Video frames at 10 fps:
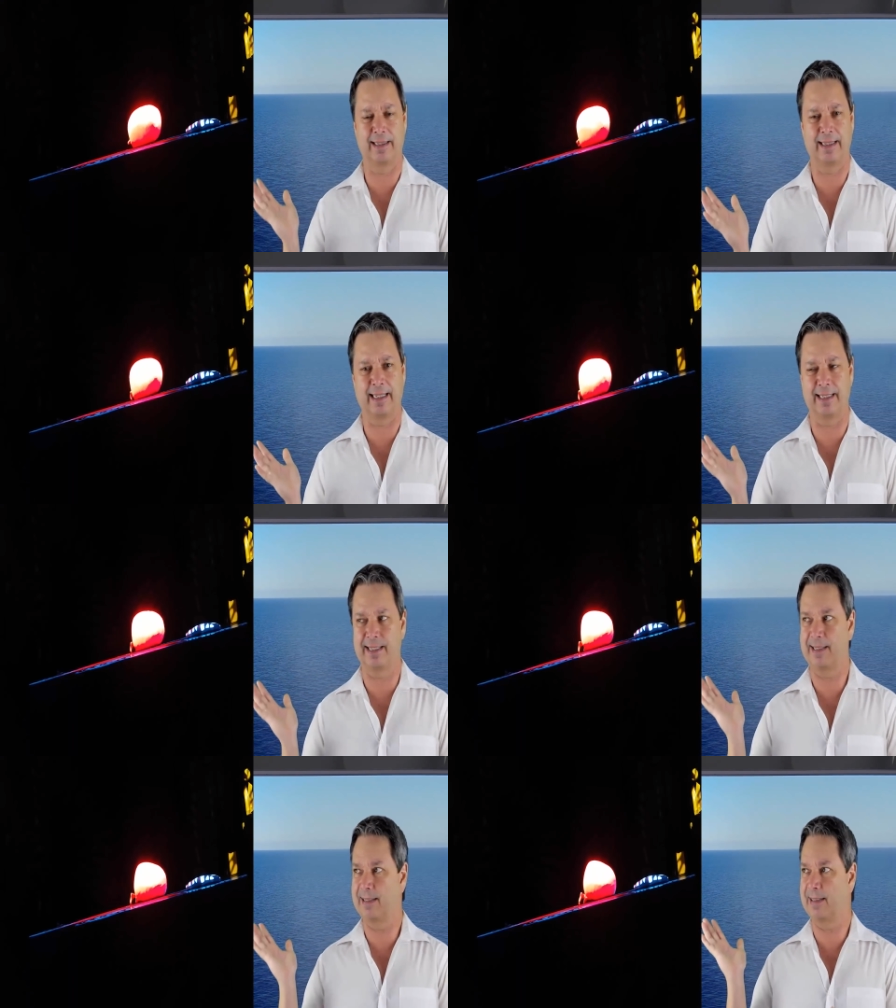
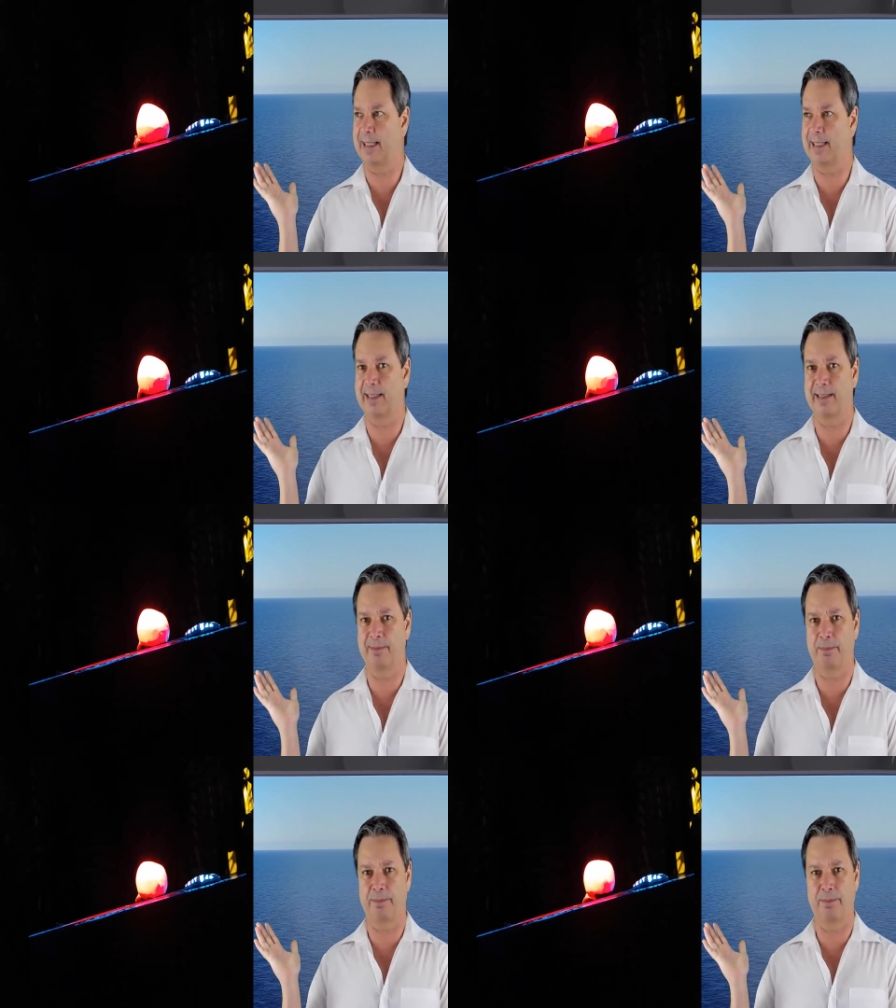that's like
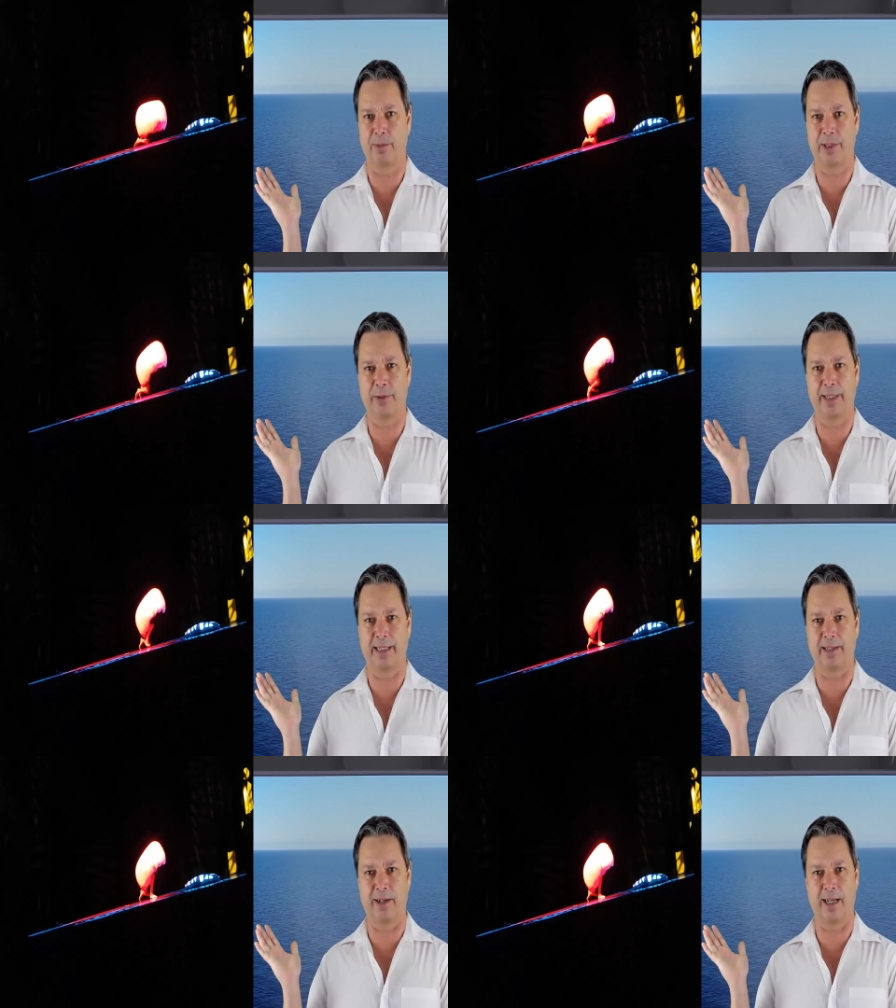was doing
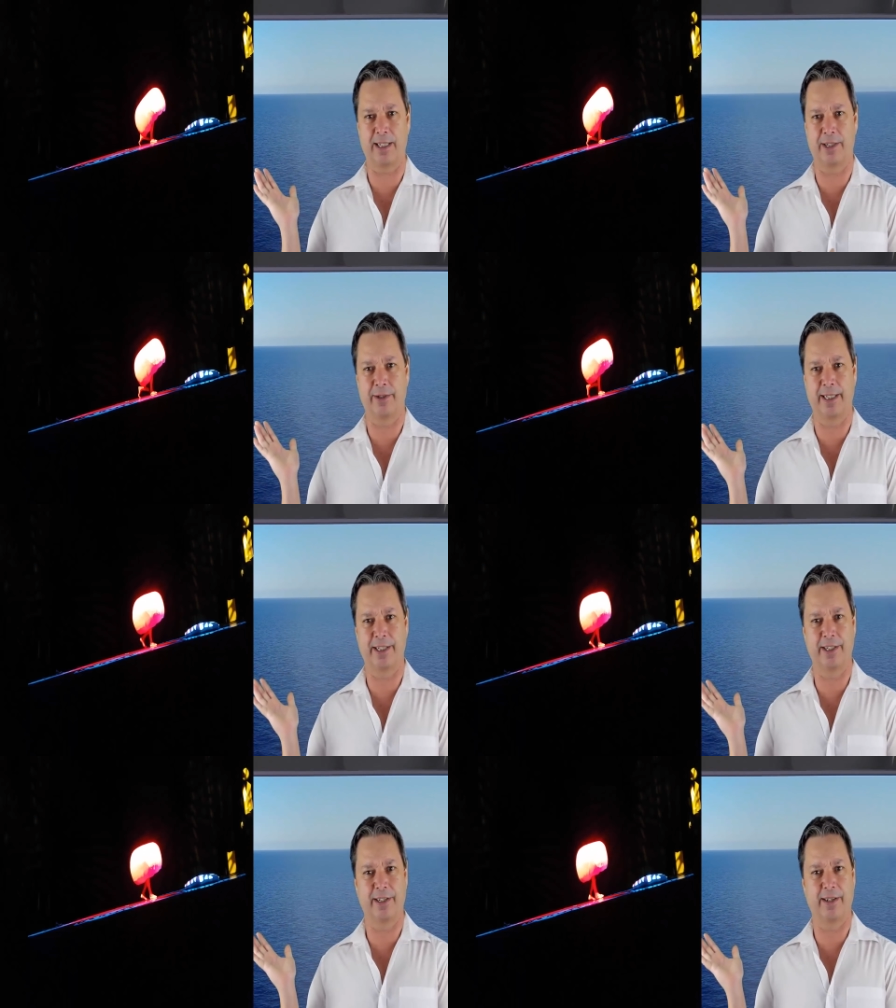an
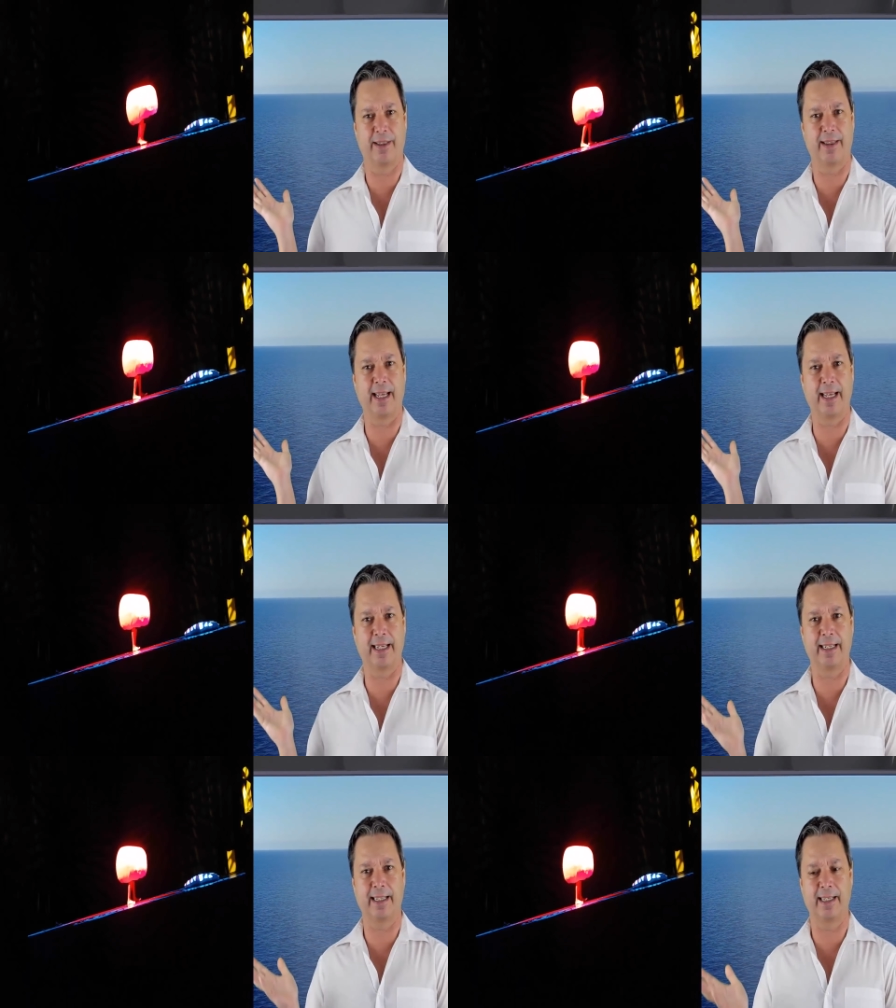ostrich
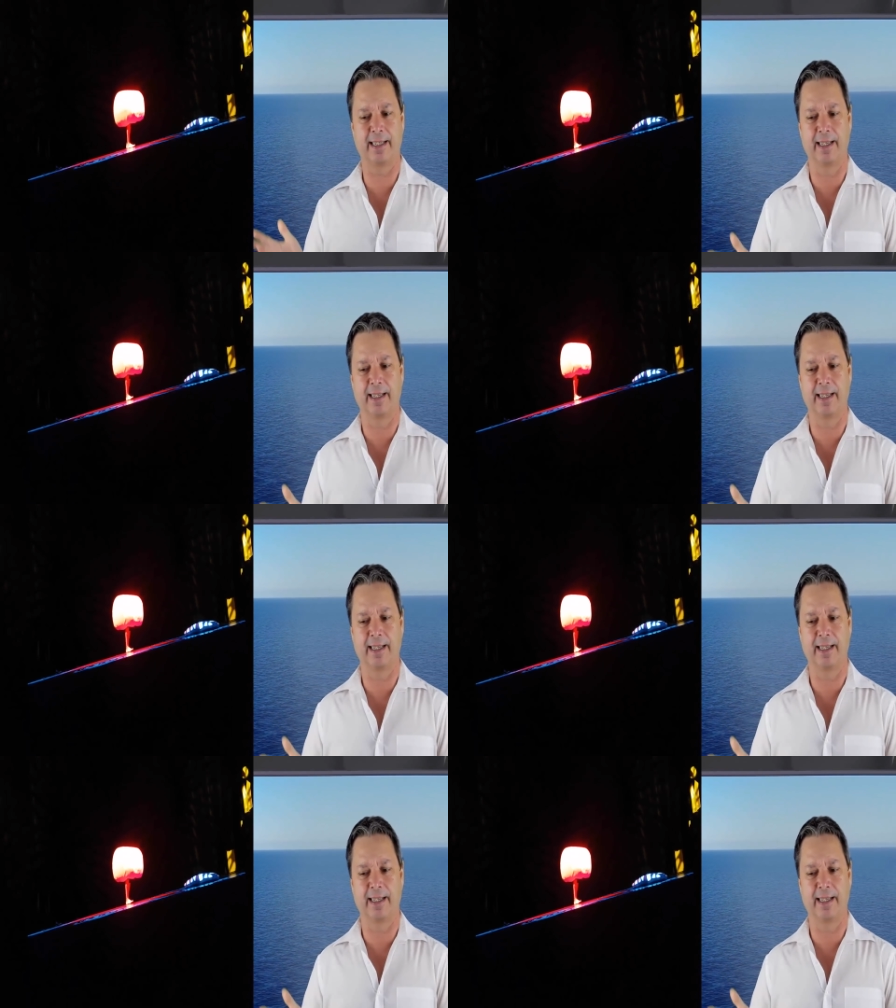thing,